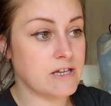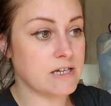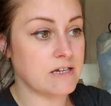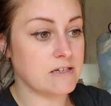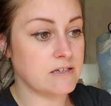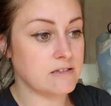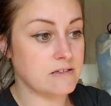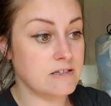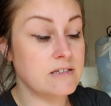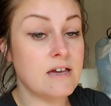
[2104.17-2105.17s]
like I,
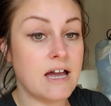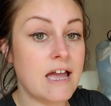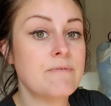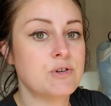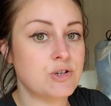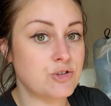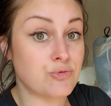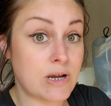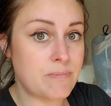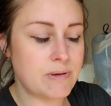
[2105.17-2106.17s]
I have good
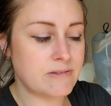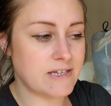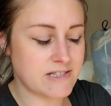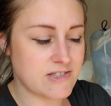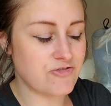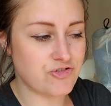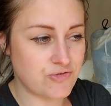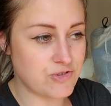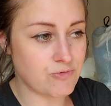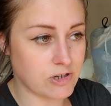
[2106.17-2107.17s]
grip. That's the
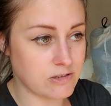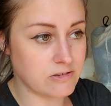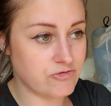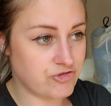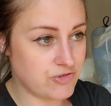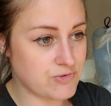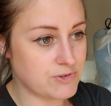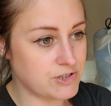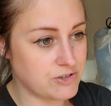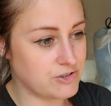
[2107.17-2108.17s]
shoes you want. Shoes
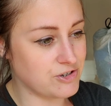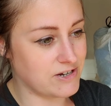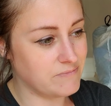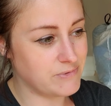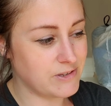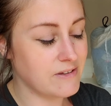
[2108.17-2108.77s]
with good grip.